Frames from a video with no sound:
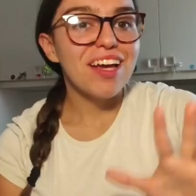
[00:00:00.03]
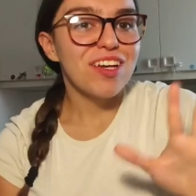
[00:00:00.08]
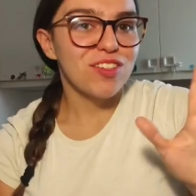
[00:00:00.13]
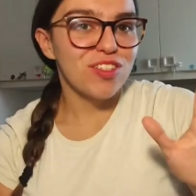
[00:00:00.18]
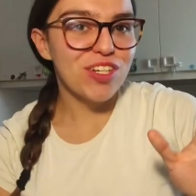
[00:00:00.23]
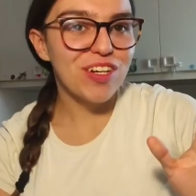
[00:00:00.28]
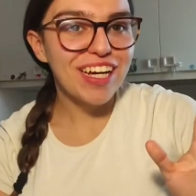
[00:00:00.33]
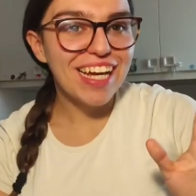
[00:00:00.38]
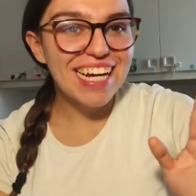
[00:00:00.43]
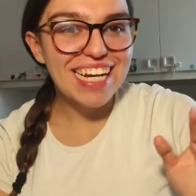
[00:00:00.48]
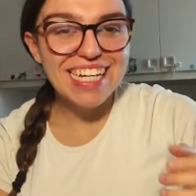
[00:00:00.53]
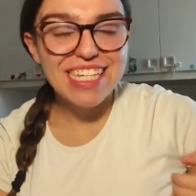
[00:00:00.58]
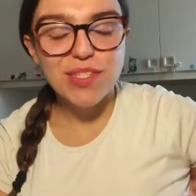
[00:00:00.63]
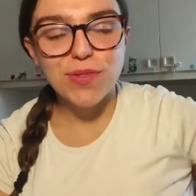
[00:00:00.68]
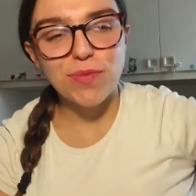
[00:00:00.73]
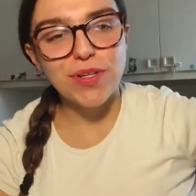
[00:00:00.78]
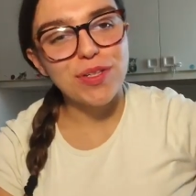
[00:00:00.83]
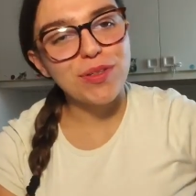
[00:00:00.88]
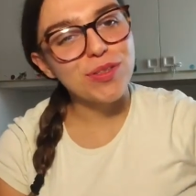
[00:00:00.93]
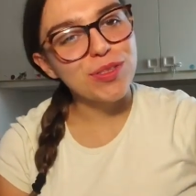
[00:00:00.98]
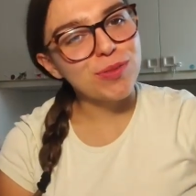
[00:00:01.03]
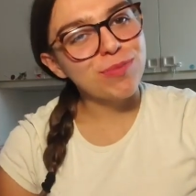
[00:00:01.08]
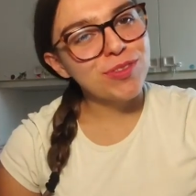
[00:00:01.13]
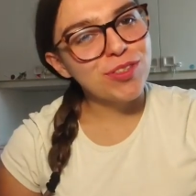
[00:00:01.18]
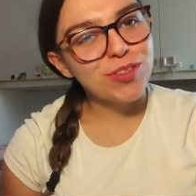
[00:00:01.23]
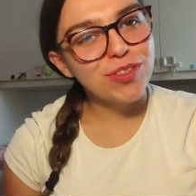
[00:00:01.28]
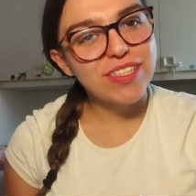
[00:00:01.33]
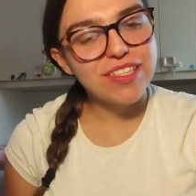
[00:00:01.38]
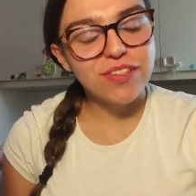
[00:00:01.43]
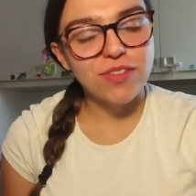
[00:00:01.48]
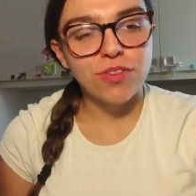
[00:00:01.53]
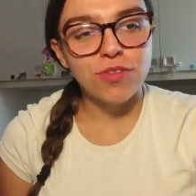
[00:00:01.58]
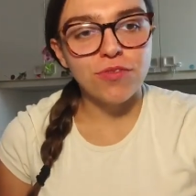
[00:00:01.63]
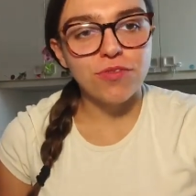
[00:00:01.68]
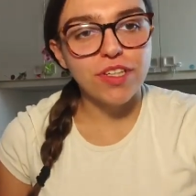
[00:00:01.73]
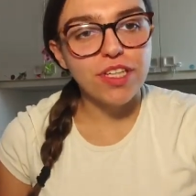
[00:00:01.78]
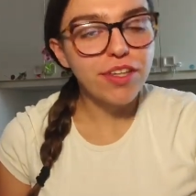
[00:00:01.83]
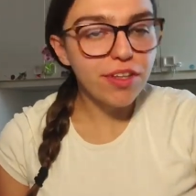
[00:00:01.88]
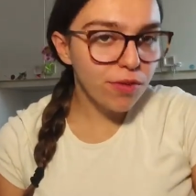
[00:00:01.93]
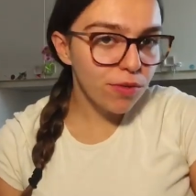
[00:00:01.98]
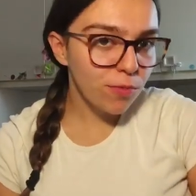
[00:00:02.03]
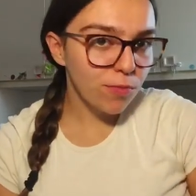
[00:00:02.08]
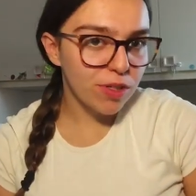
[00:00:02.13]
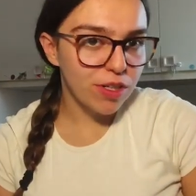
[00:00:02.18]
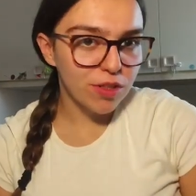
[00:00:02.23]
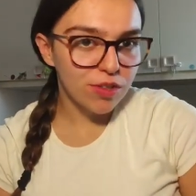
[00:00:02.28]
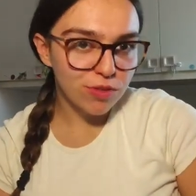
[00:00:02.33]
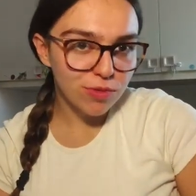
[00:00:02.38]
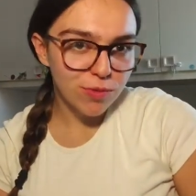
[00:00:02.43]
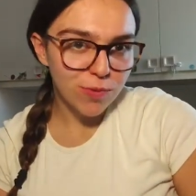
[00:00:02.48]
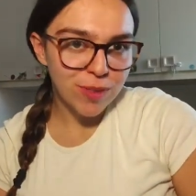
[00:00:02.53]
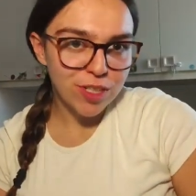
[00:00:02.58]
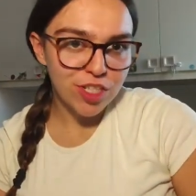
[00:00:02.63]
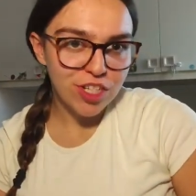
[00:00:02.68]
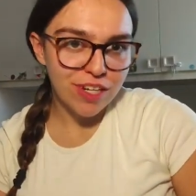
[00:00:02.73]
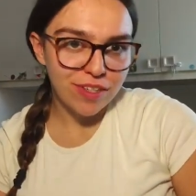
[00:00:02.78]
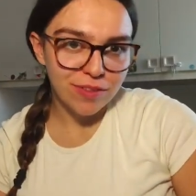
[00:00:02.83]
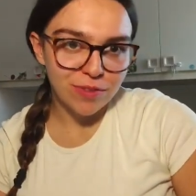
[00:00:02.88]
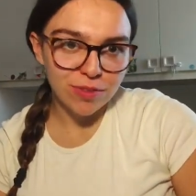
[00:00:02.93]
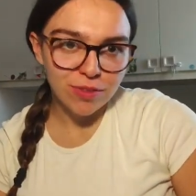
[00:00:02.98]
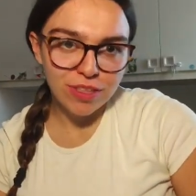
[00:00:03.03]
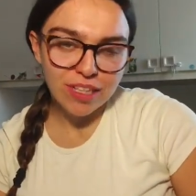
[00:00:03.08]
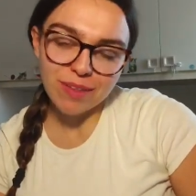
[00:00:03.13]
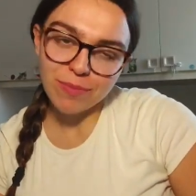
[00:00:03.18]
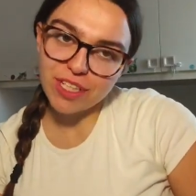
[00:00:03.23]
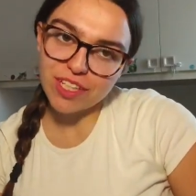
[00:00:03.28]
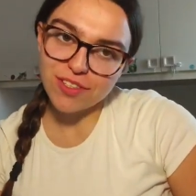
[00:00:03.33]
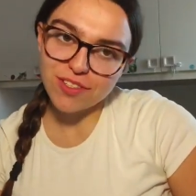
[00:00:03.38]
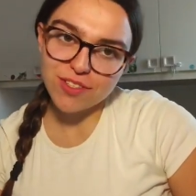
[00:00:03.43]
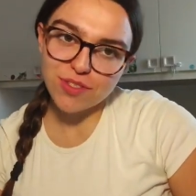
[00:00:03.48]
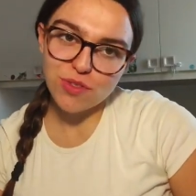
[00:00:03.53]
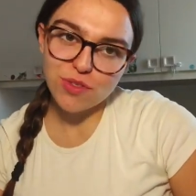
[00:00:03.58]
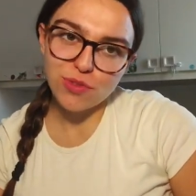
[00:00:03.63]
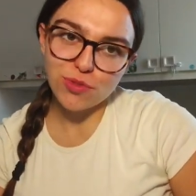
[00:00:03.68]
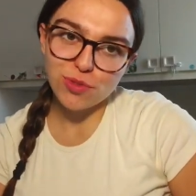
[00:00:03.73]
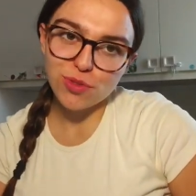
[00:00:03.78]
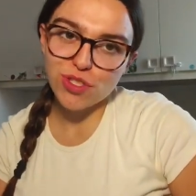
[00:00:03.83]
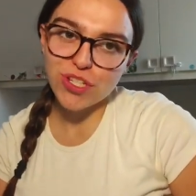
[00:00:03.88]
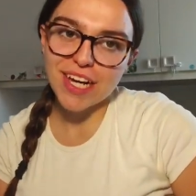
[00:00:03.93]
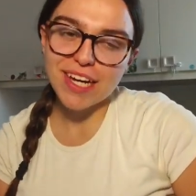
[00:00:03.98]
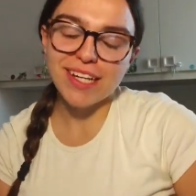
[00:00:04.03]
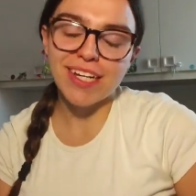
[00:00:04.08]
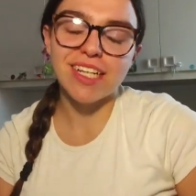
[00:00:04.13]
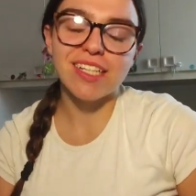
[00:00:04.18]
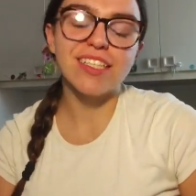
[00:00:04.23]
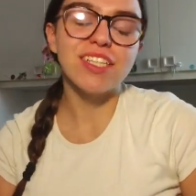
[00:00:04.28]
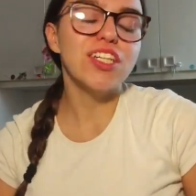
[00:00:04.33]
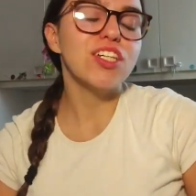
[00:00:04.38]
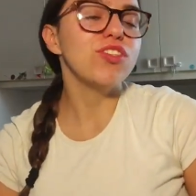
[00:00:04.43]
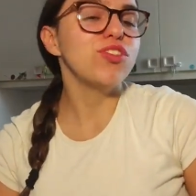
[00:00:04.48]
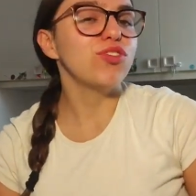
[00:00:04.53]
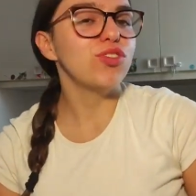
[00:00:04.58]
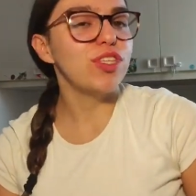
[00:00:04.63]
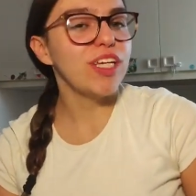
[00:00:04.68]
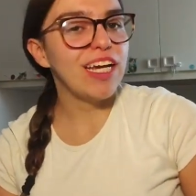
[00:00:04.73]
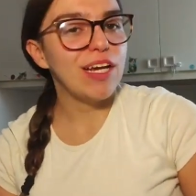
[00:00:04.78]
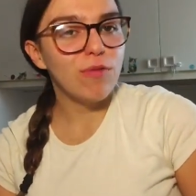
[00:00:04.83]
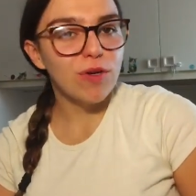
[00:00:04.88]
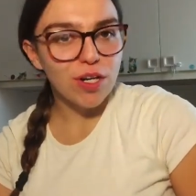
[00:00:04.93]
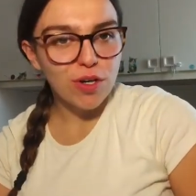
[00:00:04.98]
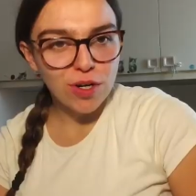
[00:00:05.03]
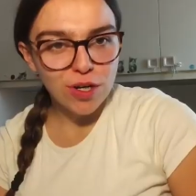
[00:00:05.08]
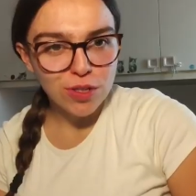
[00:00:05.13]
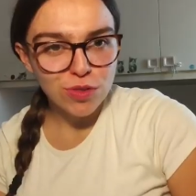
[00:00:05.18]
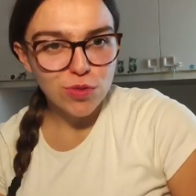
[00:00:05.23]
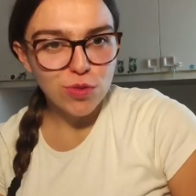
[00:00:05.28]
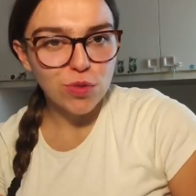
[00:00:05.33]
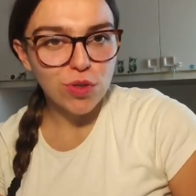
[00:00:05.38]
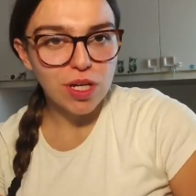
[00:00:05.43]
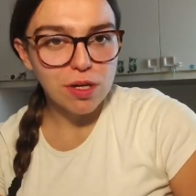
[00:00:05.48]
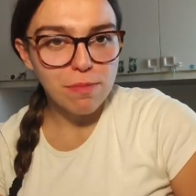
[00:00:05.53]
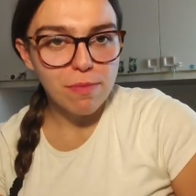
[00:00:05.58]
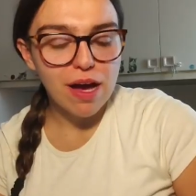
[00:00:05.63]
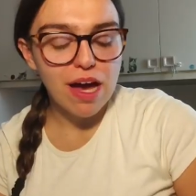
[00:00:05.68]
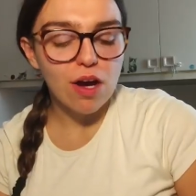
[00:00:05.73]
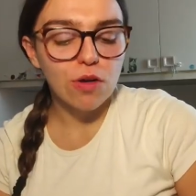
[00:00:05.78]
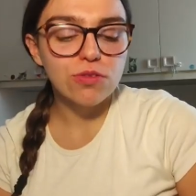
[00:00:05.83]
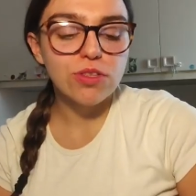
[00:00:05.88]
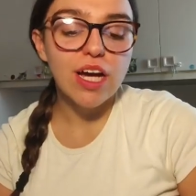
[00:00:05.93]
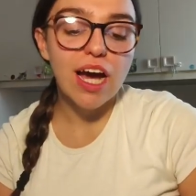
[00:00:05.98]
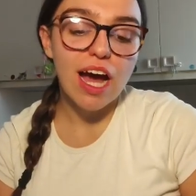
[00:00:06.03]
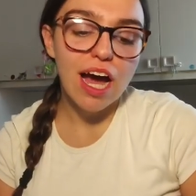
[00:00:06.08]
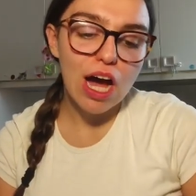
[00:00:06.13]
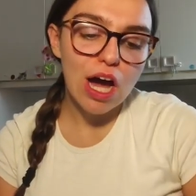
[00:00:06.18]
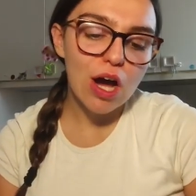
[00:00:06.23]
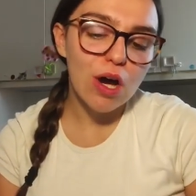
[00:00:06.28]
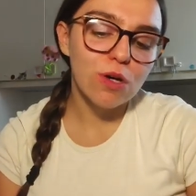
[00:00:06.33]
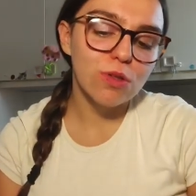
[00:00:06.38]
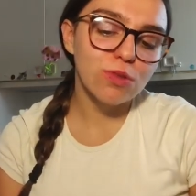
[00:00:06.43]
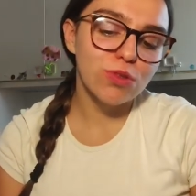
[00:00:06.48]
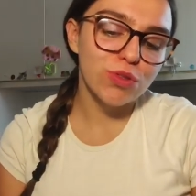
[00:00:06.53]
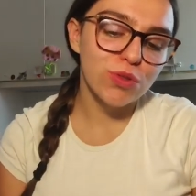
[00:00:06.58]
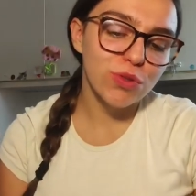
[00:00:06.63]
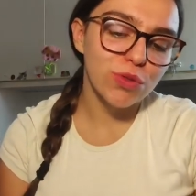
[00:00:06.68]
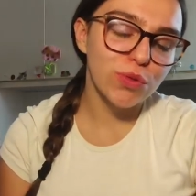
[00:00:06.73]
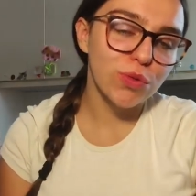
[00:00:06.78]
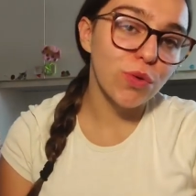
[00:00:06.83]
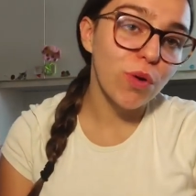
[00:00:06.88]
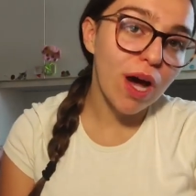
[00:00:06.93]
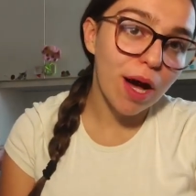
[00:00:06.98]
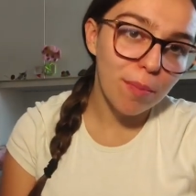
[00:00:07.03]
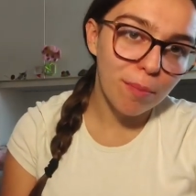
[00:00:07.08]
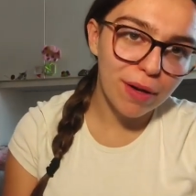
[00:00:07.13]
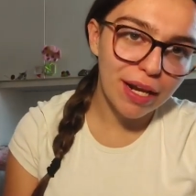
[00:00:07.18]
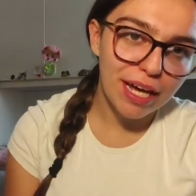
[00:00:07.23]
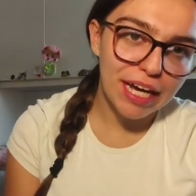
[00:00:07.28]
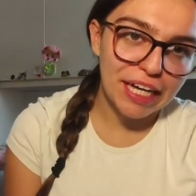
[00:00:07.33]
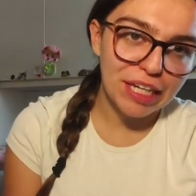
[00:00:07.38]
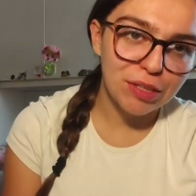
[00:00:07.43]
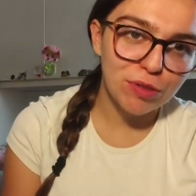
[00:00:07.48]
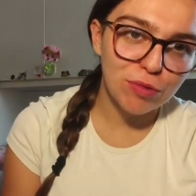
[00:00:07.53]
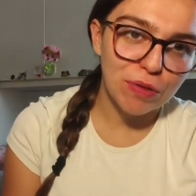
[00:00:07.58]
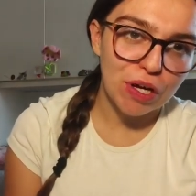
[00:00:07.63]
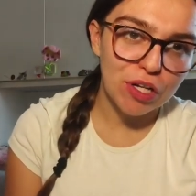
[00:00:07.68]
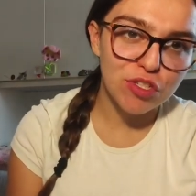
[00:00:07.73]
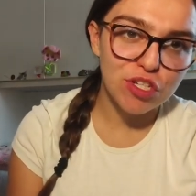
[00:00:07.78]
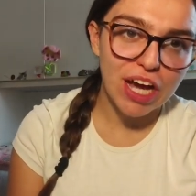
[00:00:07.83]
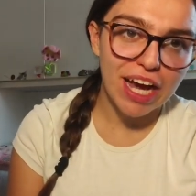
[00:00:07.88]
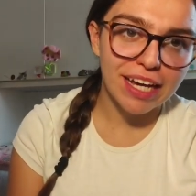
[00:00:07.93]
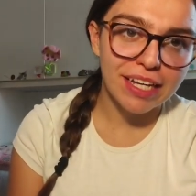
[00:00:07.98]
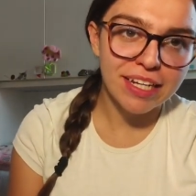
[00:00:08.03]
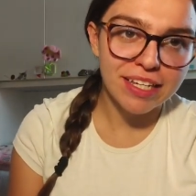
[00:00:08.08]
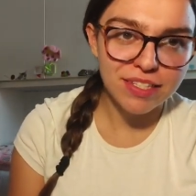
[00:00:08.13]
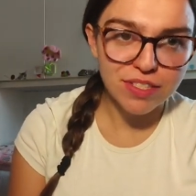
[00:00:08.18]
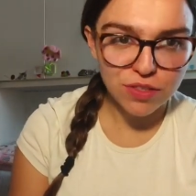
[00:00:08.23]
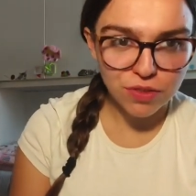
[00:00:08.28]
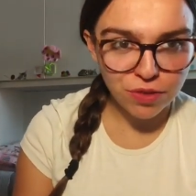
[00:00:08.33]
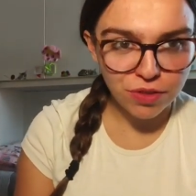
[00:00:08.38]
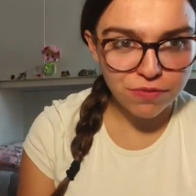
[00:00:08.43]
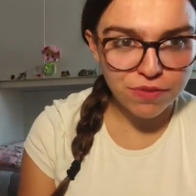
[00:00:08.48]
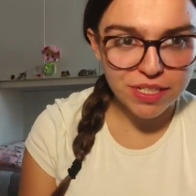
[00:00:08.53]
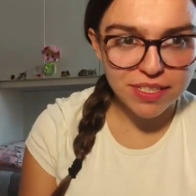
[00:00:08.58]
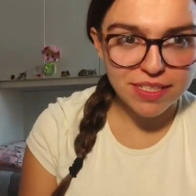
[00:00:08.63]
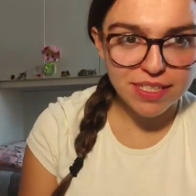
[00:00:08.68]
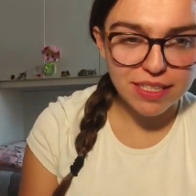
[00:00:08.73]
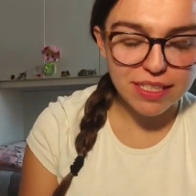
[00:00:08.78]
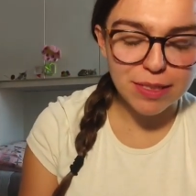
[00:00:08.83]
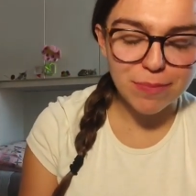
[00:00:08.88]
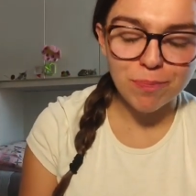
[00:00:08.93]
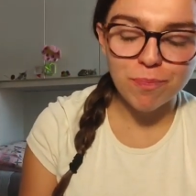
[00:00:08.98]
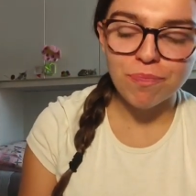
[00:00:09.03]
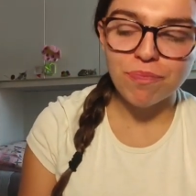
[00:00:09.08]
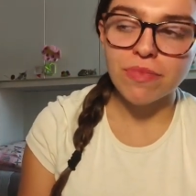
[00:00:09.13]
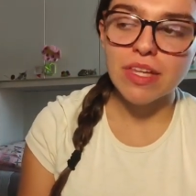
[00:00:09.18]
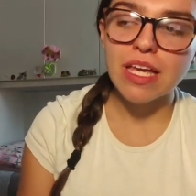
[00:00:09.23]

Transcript: Ciao guys, welcome to this new video and welcome to my channel Name Goes to China. Today we're gonna talk about how to apply to a Chinese university.